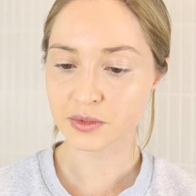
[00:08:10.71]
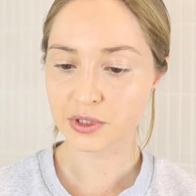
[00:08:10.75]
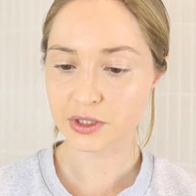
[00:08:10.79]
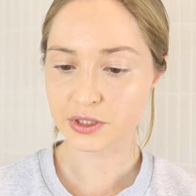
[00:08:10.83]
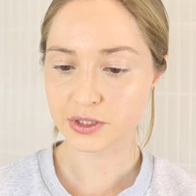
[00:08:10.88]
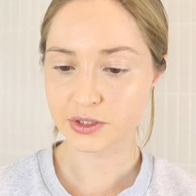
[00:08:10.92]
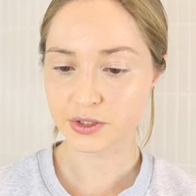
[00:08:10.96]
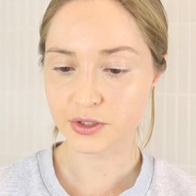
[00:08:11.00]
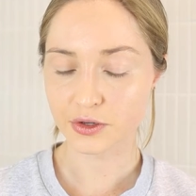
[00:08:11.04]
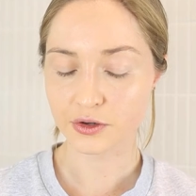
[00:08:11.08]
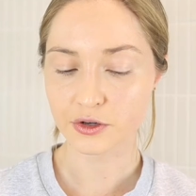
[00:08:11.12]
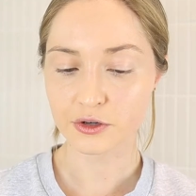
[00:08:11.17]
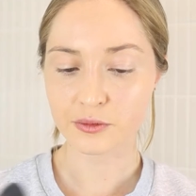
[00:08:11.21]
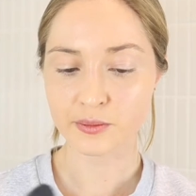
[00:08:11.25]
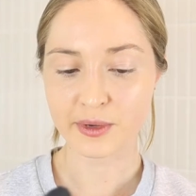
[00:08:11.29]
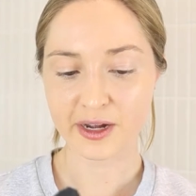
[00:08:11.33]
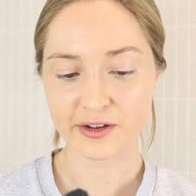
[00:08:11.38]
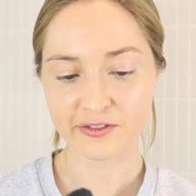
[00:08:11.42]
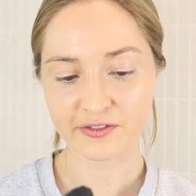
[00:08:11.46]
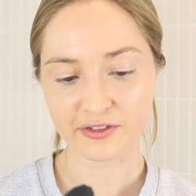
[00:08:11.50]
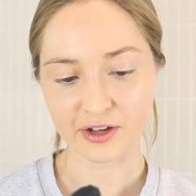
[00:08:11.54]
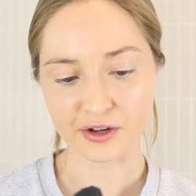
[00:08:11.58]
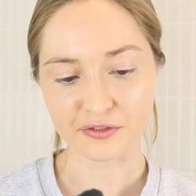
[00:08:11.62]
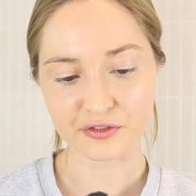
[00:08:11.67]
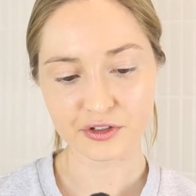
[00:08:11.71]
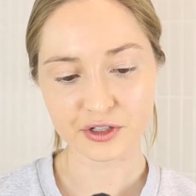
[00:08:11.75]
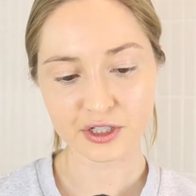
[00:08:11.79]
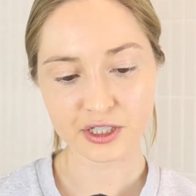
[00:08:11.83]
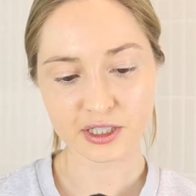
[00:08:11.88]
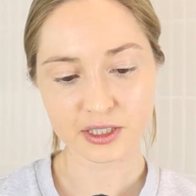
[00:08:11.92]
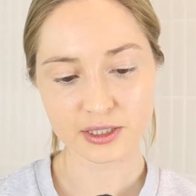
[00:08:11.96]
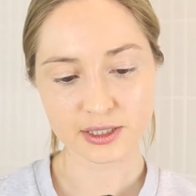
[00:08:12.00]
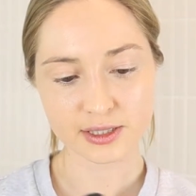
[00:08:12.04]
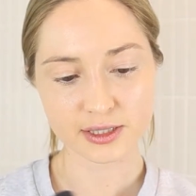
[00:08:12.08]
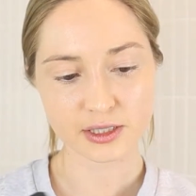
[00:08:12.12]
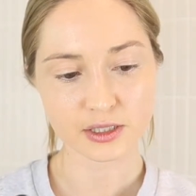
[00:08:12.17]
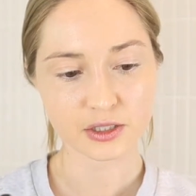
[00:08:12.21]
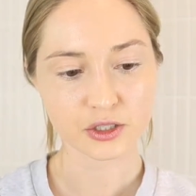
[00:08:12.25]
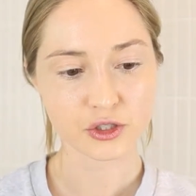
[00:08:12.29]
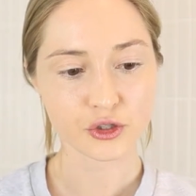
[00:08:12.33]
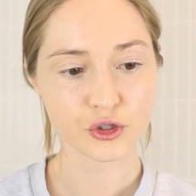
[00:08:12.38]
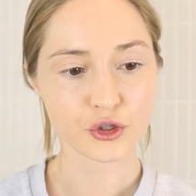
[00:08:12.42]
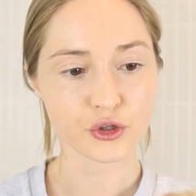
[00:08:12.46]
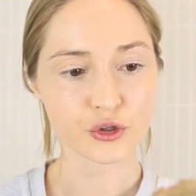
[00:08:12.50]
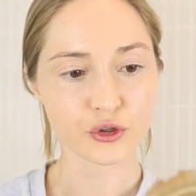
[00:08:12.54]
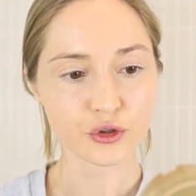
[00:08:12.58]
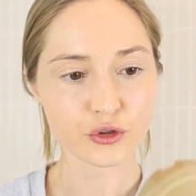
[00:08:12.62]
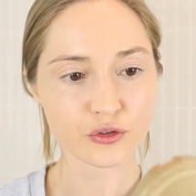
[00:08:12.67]
So my favorite is the
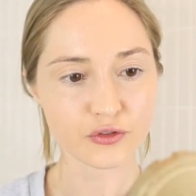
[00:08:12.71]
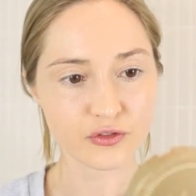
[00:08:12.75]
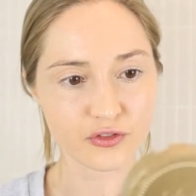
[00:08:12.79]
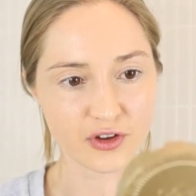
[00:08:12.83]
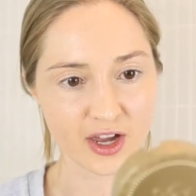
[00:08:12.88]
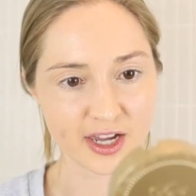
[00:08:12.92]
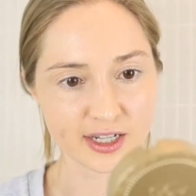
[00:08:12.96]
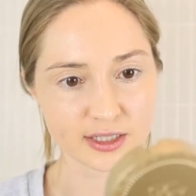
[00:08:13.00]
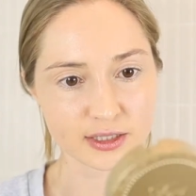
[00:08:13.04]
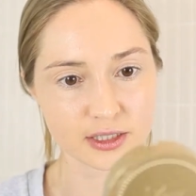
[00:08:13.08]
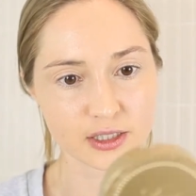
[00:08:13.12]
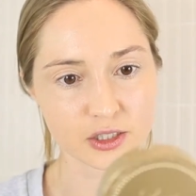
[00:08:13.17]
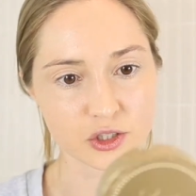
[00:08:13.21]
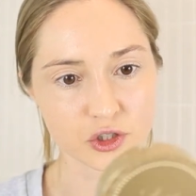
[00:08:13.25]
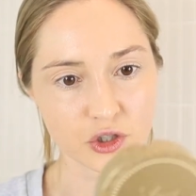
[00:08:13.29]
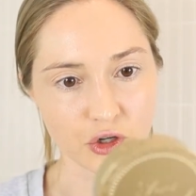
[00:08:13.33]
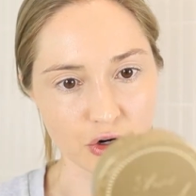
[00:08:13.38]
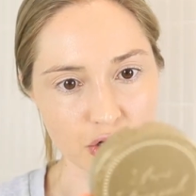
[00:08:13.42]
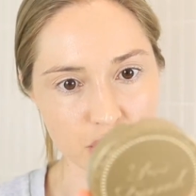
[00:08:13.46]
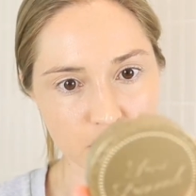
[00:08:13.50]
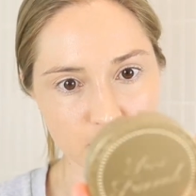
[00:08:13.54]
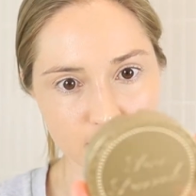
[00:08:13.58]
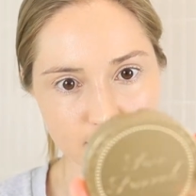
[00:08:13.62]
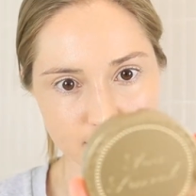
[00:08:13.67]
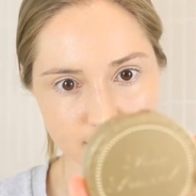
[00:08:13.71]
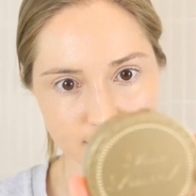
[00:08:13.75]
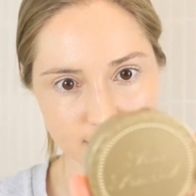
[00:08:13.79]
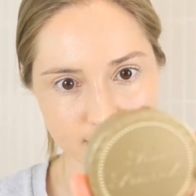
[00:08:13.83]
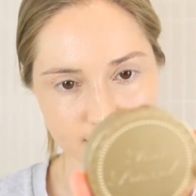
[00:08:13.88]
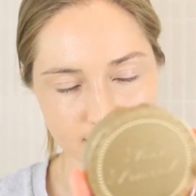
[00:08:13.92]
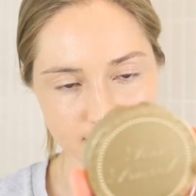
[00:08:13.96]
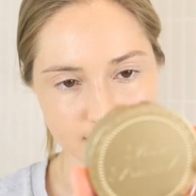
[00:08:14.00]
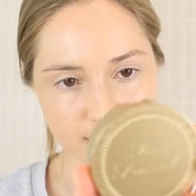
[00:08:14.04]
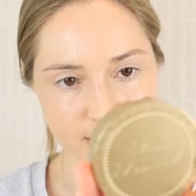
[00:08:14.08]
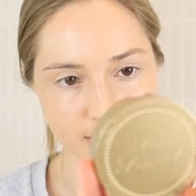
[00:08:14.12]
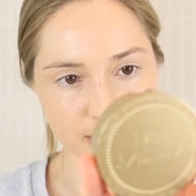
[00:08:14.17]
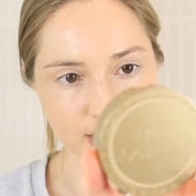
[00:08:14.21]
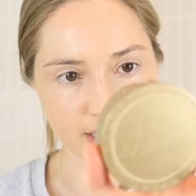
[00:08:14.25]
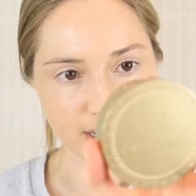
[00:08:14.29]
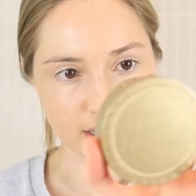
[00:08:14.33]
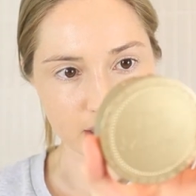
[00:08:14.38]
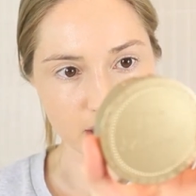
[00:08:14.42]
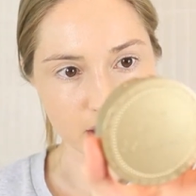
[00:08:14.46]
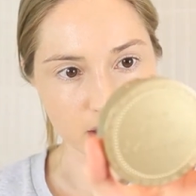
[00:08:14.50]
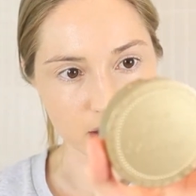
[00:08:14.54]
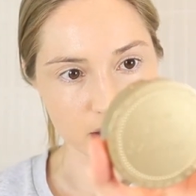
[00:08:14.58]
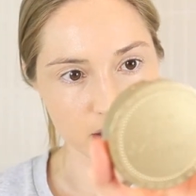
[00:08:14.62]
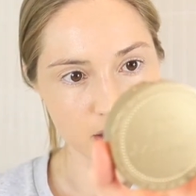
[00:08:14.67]
Faced Chocolate
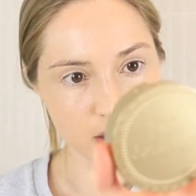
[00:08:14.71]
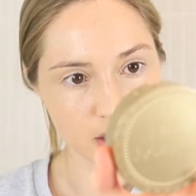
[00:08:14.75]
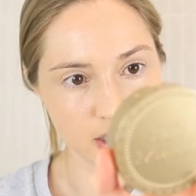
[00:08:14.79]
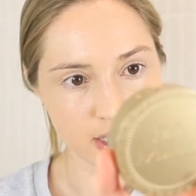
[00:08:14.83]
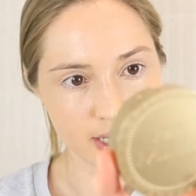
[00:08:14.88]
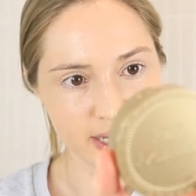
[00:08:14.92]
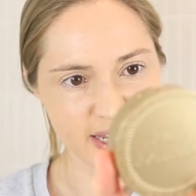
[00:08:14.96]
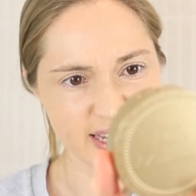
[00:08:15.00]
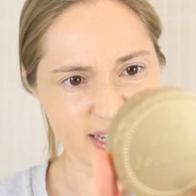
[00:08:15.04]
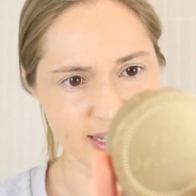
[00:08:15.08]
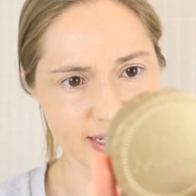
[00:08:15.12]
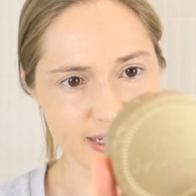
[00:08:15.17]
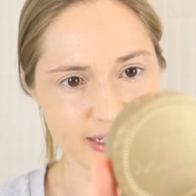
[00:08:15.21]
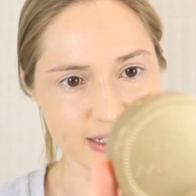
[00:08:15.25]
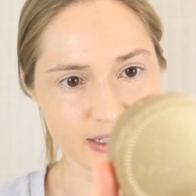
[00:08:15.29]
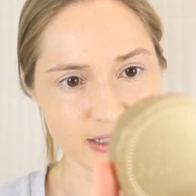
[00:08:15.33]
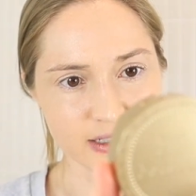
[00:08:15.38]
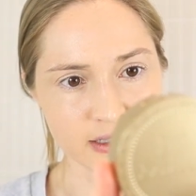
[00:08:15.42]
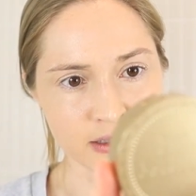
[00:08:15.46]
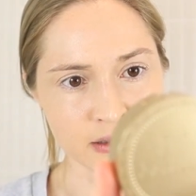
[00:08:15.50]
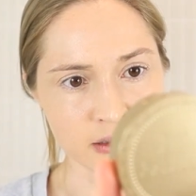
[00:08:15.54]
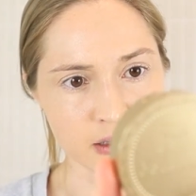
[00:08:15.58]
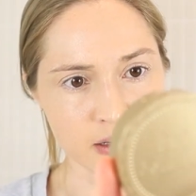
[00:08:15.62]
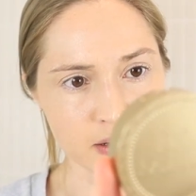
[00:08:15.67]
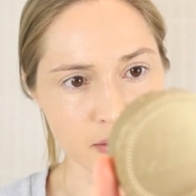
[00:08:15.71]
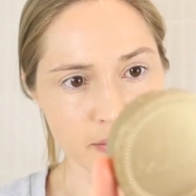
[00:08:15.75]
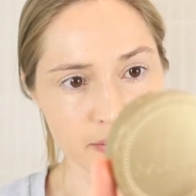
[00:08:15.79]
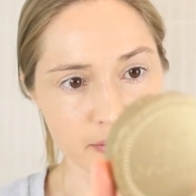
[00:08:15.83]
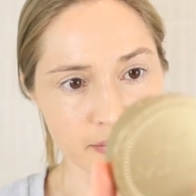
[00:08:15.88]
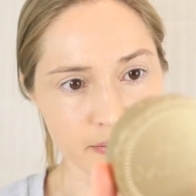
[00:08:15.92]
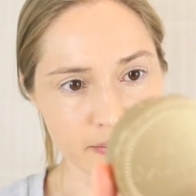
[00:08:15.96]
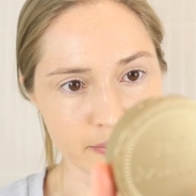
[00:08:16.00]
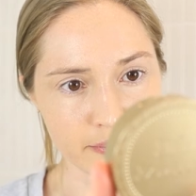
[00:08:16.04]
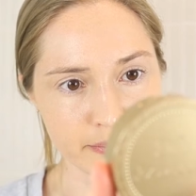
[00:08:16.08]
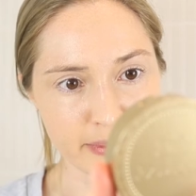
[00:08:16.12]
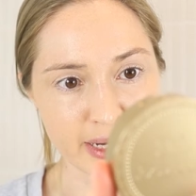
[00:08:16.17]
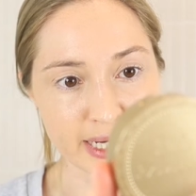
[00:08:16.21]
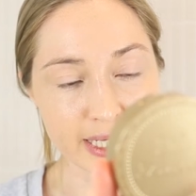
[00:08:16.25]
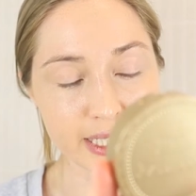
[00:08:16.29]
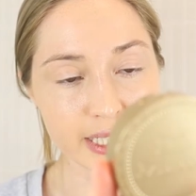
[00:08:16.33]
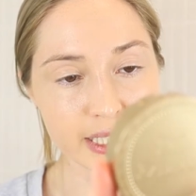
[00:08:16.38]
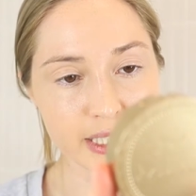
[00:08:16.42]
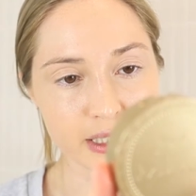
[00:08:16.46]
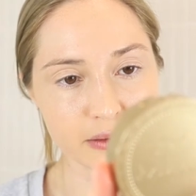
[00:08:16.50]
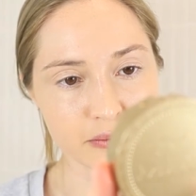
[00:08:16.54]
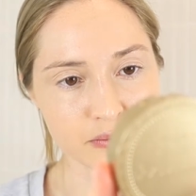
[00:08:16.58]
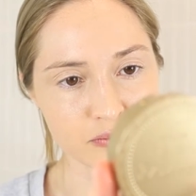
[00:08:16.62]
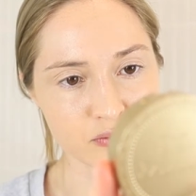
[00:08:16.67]
Soleil in
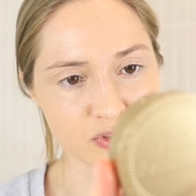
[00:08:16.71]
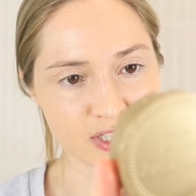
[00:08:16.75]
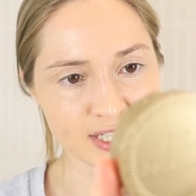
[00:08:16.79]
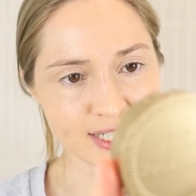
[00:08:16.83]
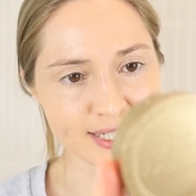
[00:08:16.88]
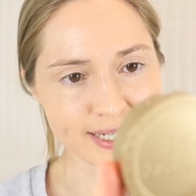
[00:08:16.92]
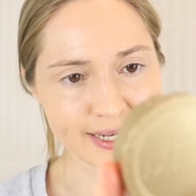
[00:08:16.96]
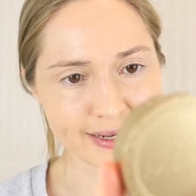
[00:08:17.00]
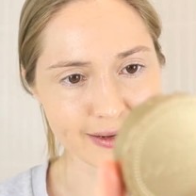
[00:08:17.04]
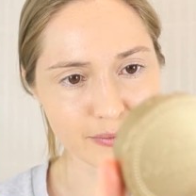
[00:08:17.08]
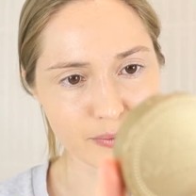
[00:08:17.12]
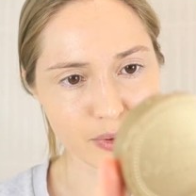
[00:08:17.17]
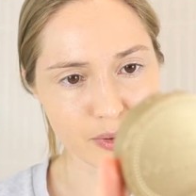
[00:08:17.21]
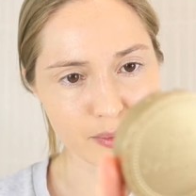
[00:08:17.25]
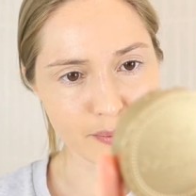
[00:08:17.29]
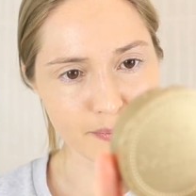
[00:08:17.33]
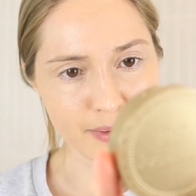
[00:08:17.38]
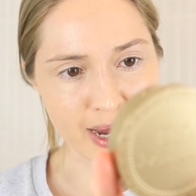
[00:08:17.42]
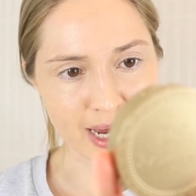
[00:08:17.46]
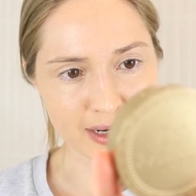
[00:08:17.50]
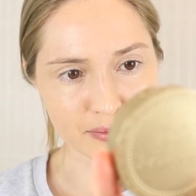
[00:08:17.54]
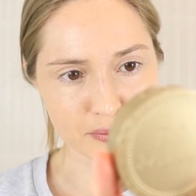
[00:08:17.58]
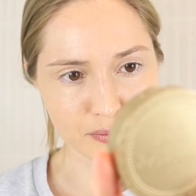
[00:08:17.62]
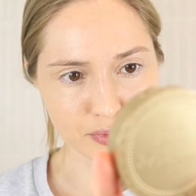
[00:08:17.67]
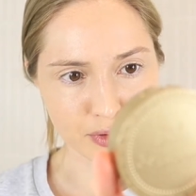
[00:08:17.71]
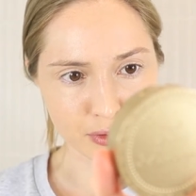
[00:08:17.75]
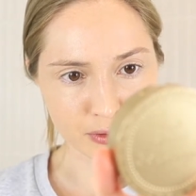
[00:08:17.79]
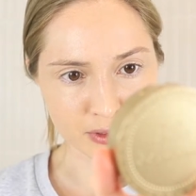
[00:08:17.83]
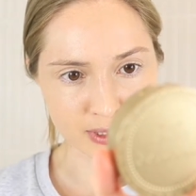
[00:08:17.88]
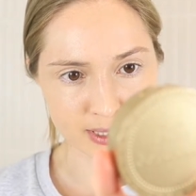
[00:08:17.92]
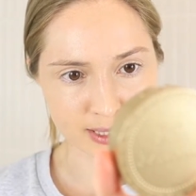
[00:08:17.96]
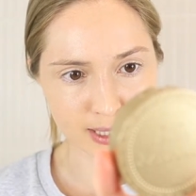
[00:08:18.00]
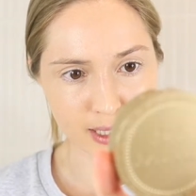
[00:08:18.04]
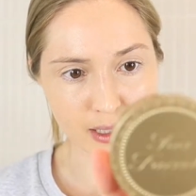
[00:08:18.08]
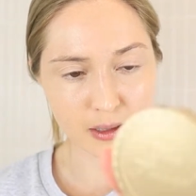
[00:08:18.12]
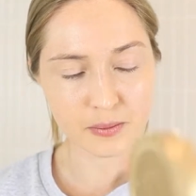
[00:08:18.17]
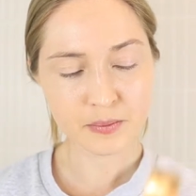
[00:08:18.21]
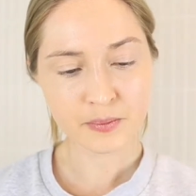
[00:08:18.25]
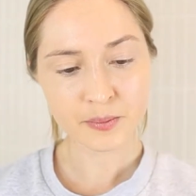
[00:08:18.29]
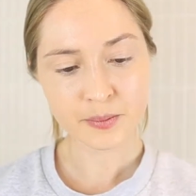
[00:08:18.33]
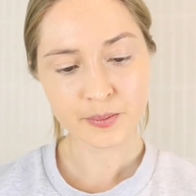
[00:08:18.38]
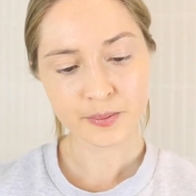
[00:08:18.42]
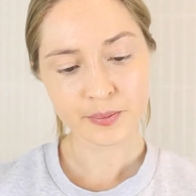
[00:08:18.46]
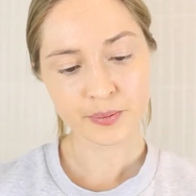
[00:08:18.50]
medium deep matte bronzer,